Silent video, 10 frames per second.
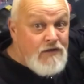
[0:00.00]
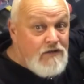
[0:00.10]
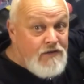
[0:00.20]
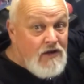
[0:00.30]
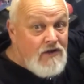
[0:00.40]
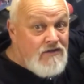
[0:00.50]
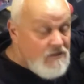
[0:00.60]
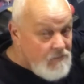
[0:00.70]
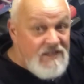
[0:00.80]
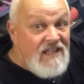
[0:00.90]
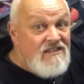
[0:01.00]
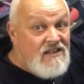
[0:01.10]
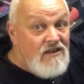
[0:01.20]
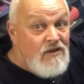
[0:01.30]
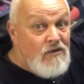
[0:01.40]
things first, we need
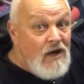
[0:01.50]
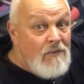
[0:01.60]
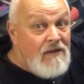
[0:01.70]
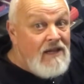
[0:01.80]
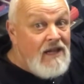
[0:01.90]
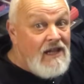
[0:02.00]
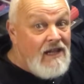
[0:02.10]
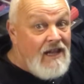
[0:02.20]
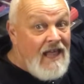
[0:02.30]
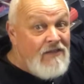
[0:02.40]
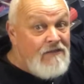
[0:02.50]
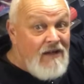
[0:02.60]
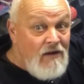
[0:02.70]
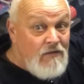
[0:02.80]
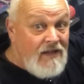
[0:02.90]
to let the
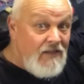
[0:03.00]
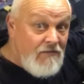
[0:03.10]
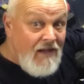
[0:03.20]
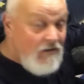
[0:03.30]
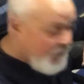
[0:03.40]
valve out, get the valve